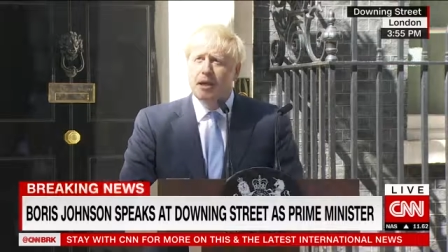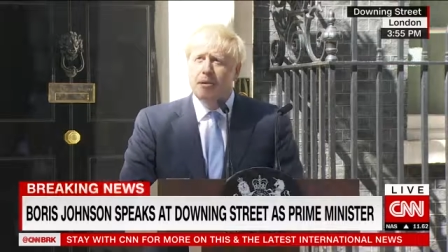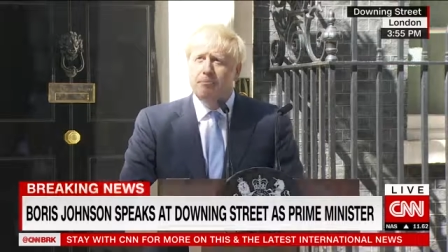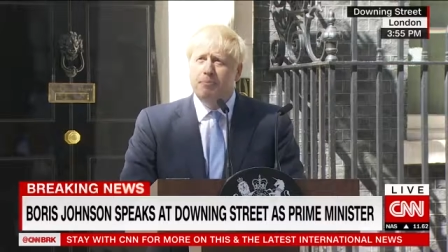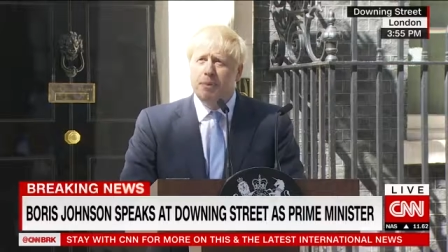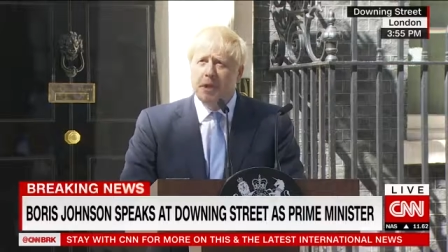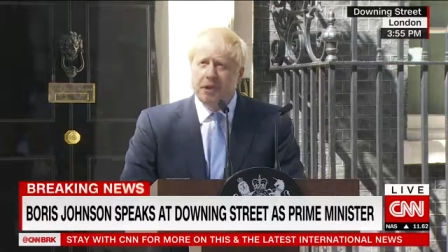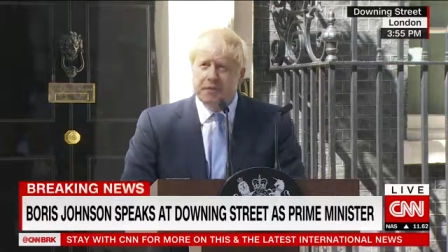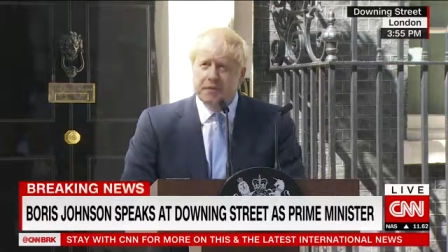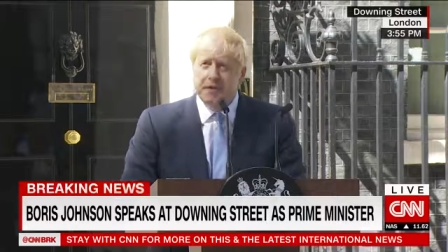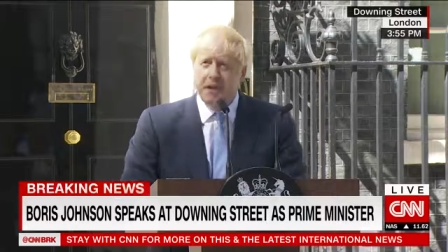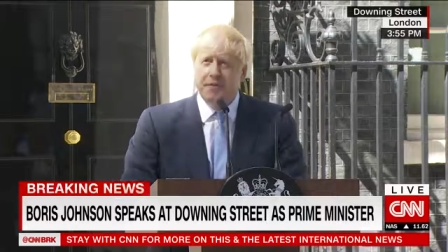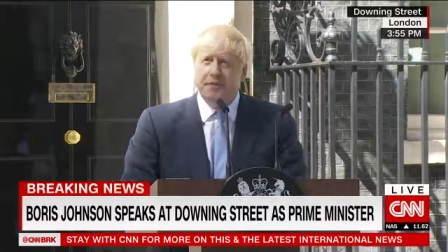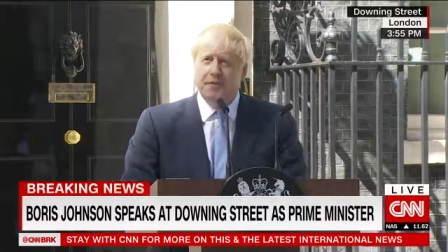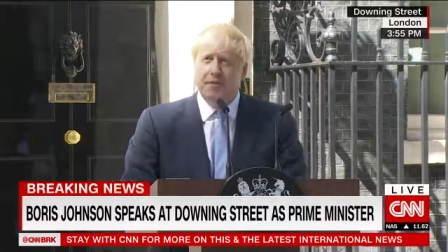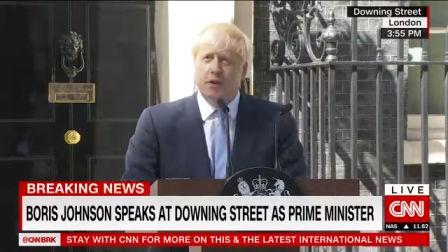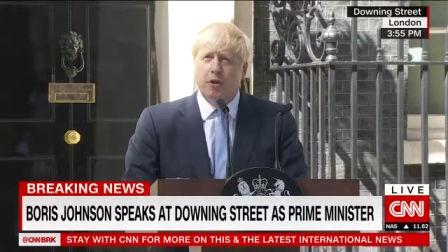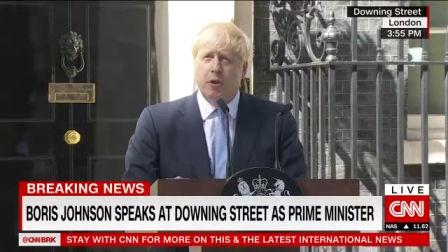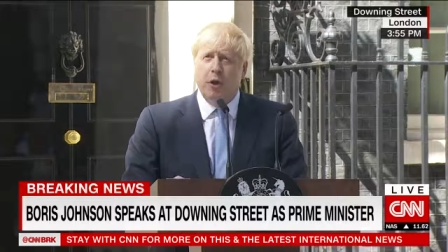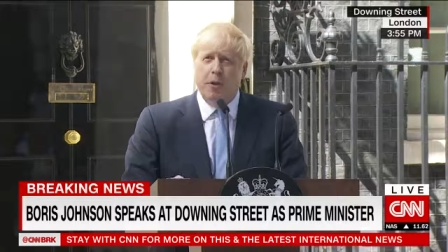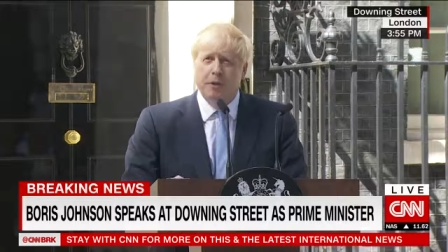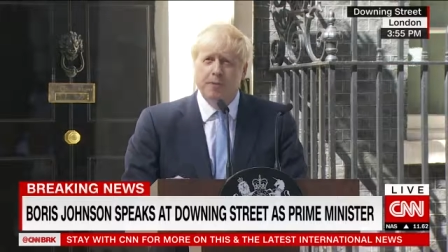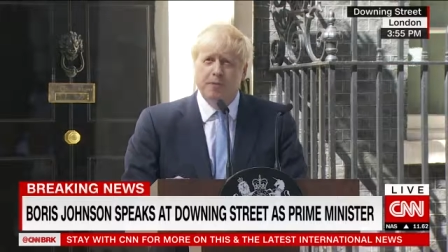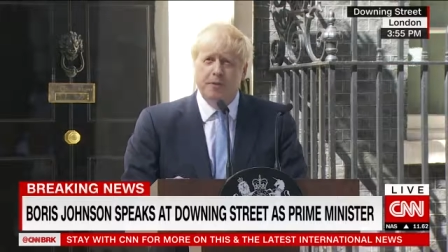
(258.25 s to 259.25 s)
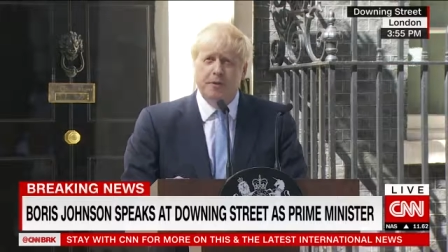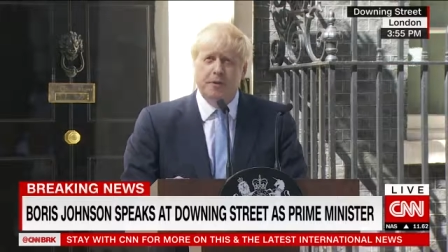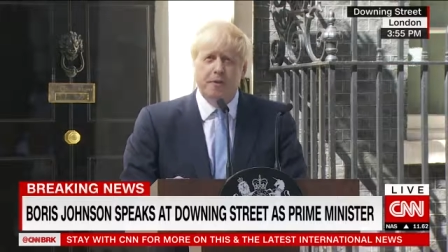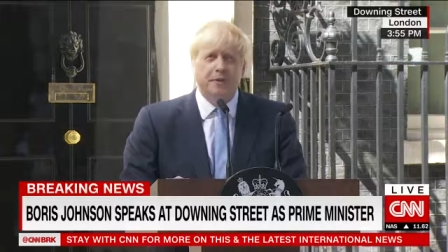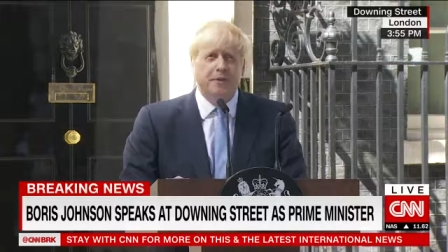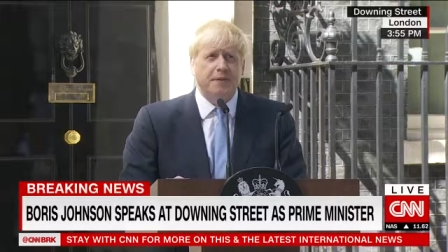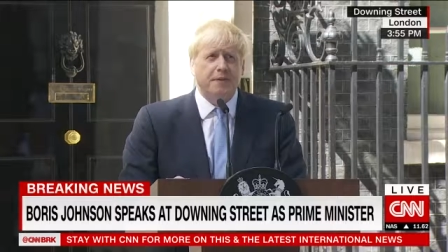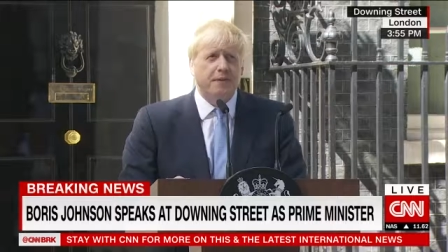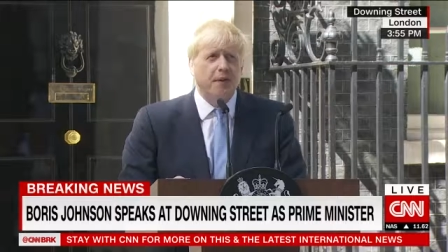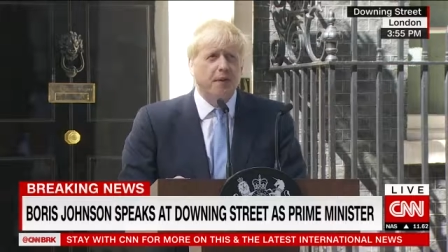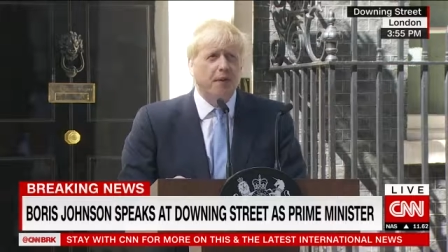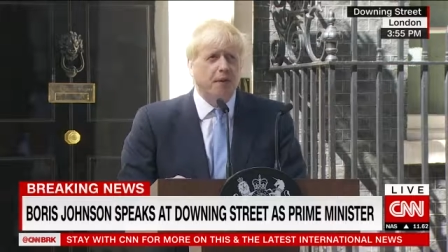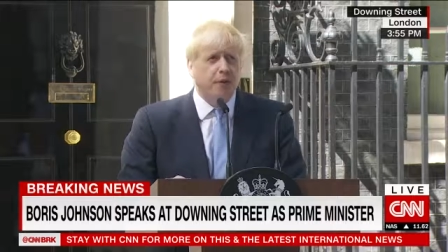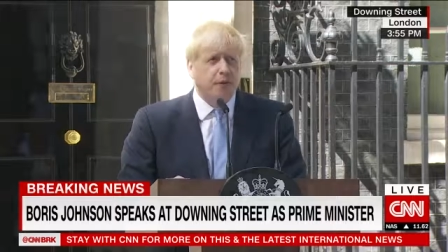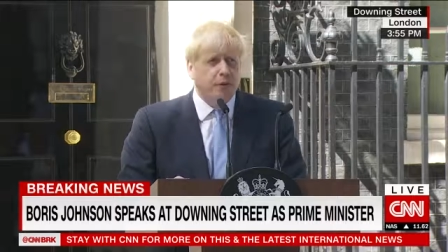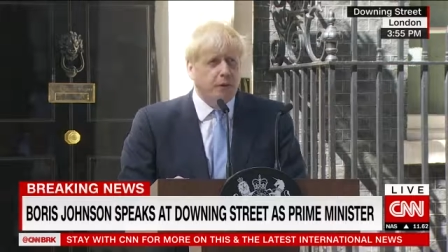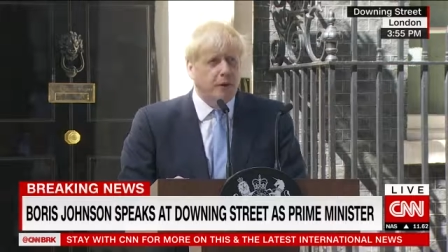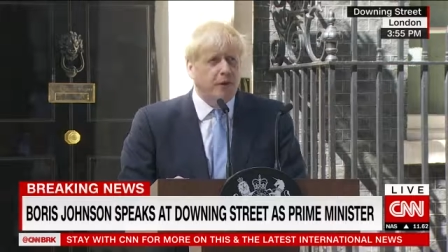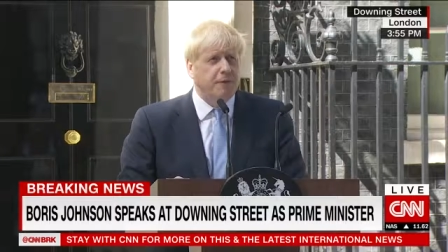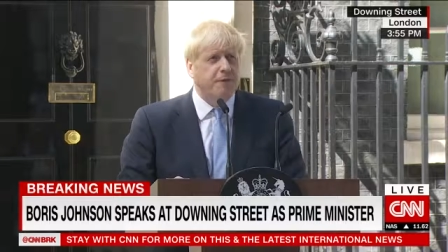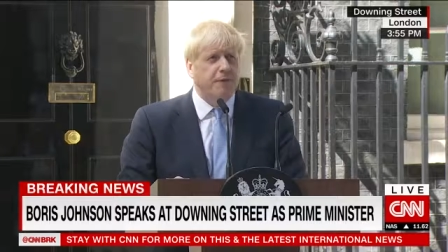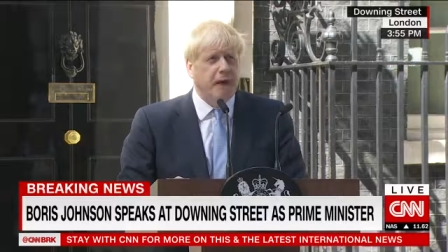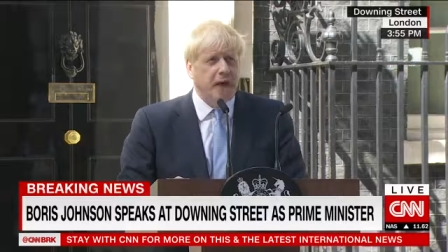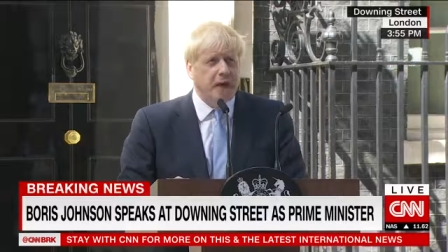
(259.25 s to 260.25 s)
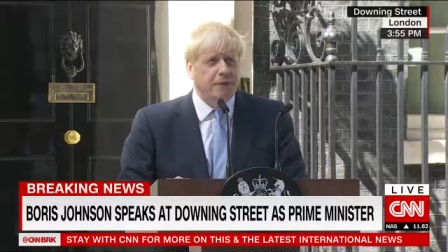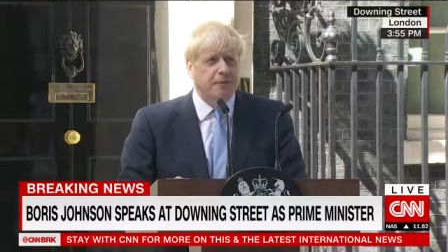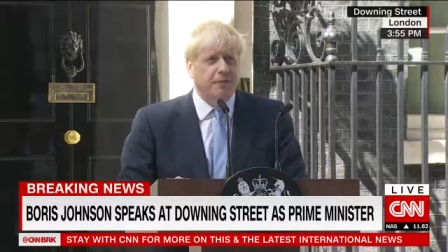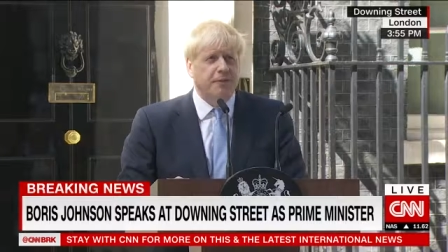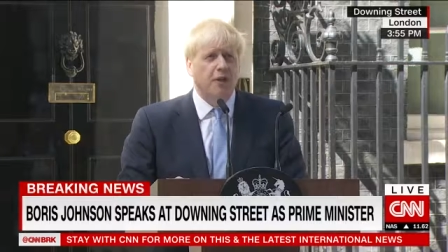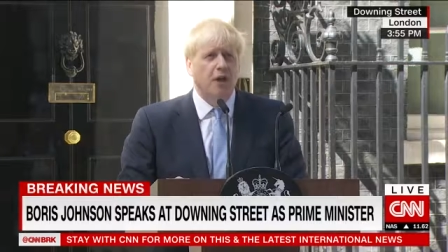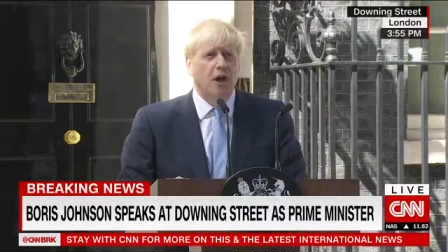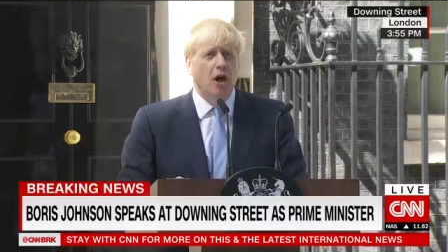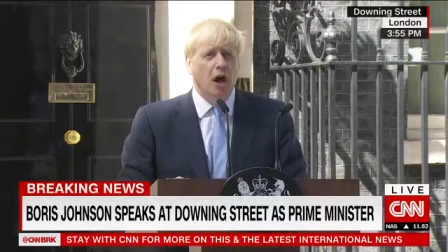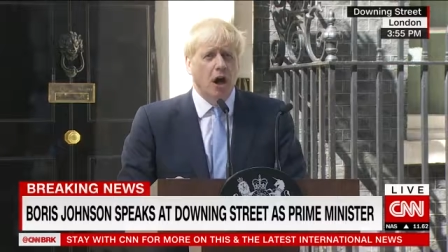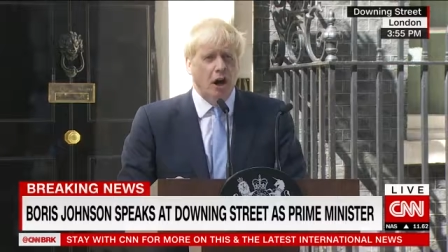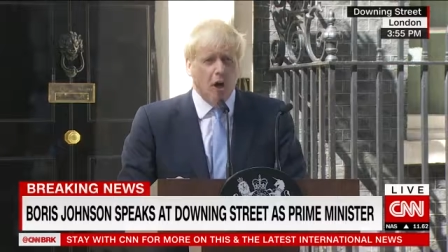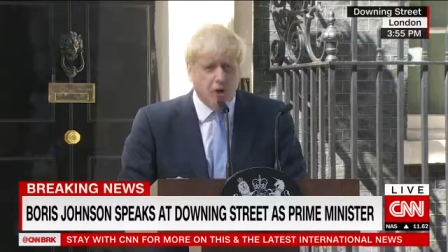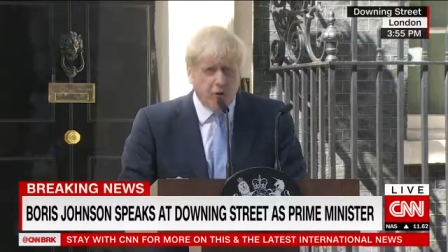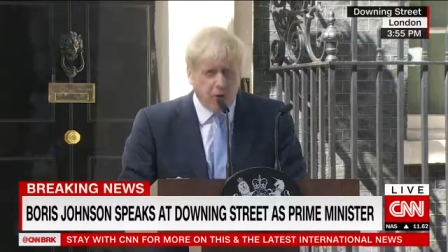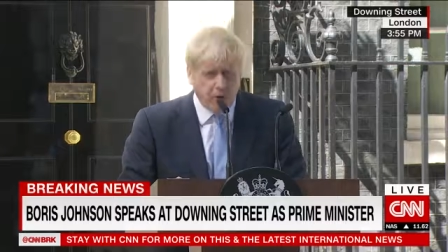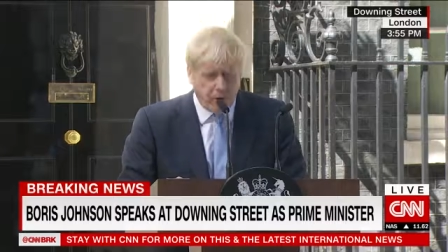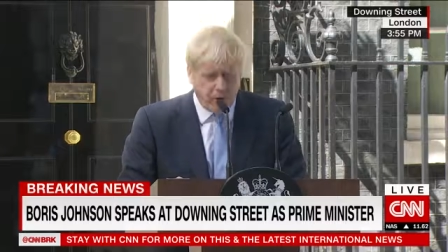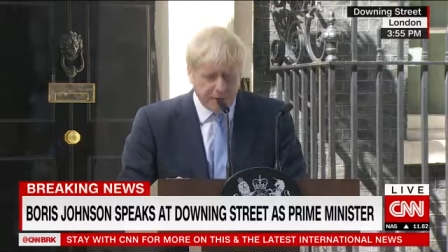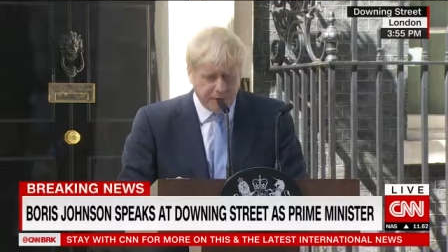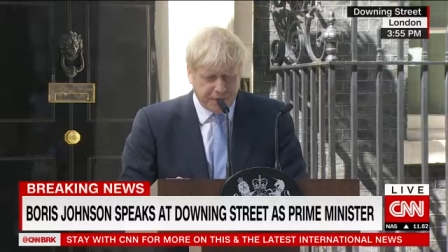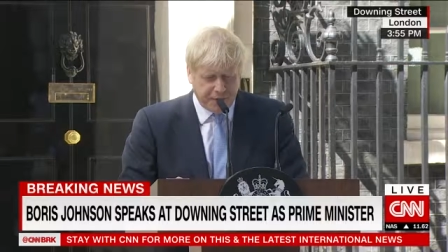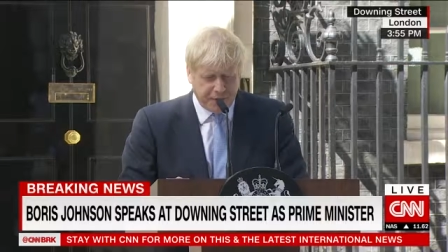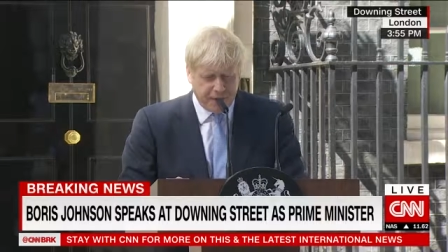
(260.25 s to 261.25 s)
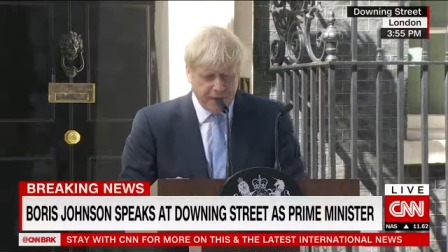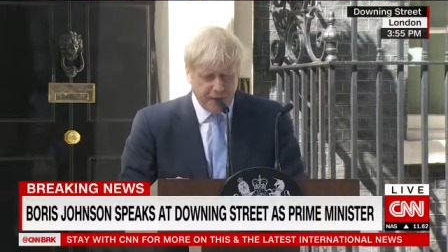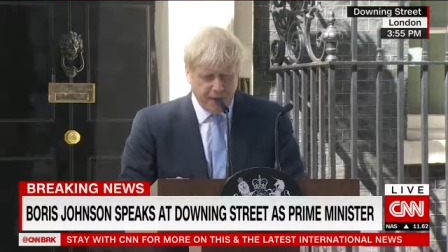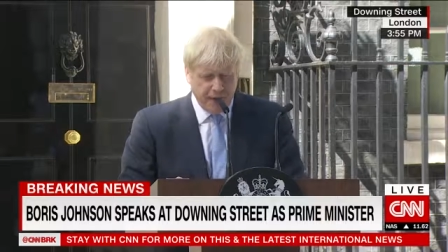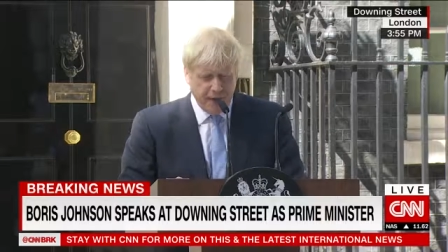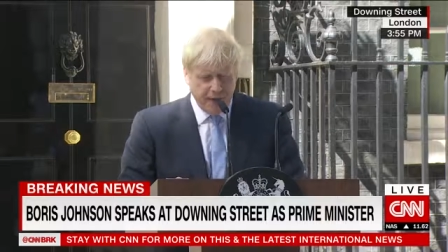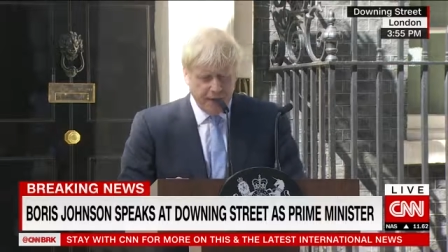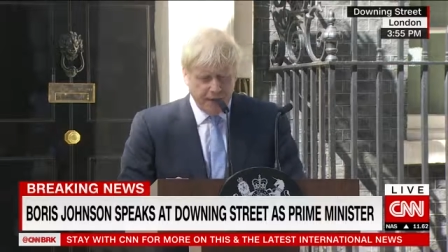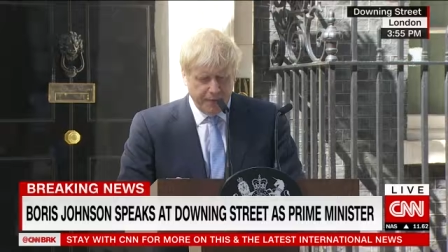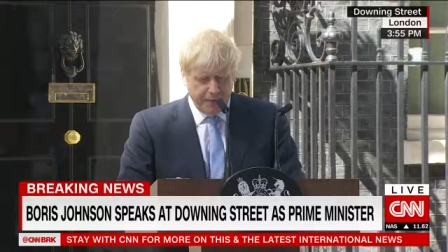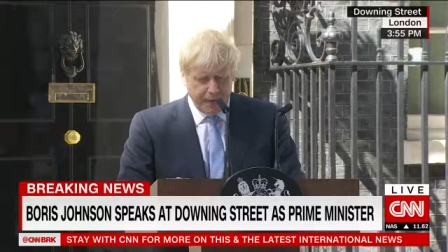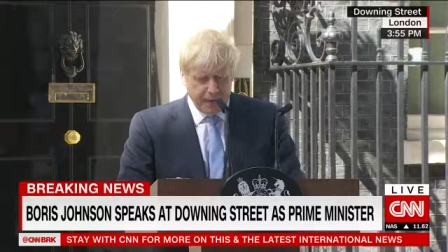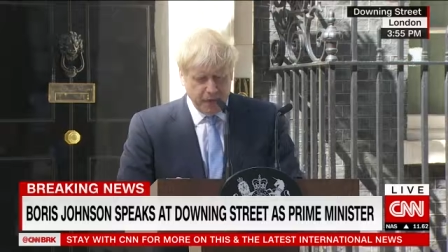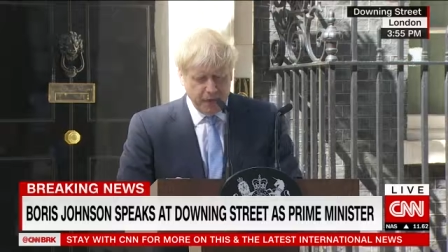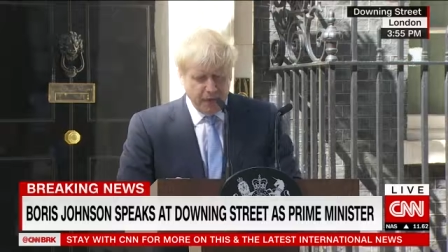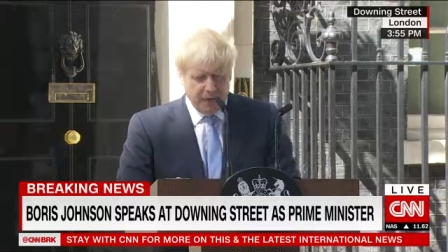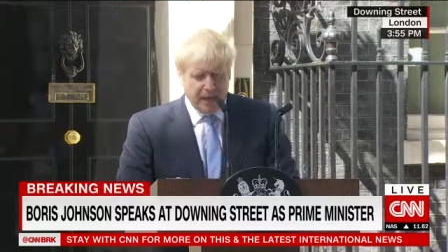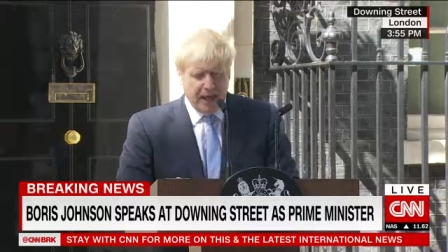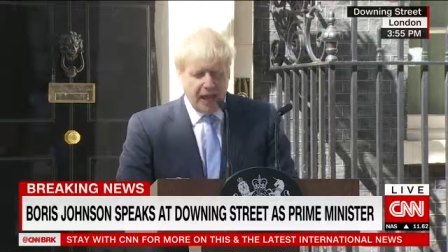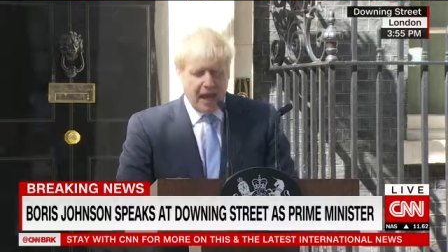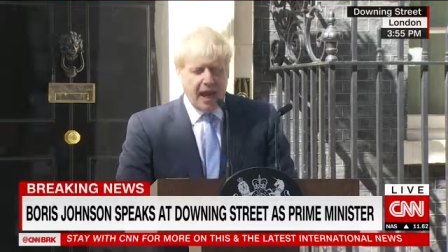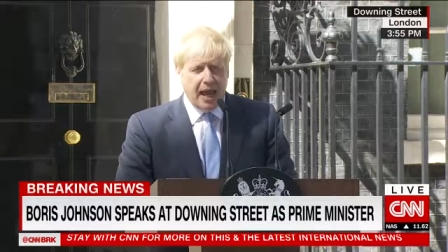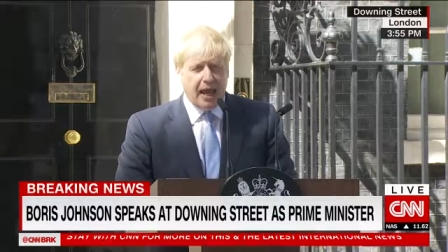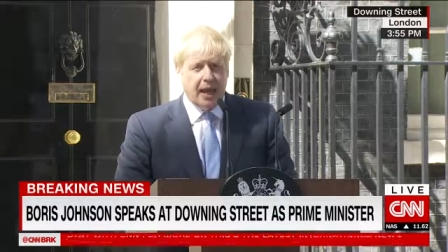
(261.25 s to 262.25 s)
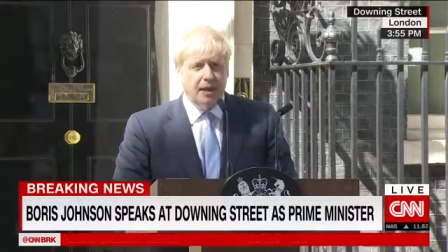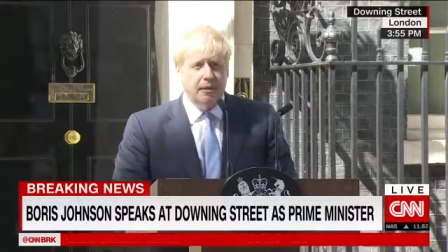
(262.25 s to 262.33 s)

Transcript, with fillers: business the confidence to invest across the UK.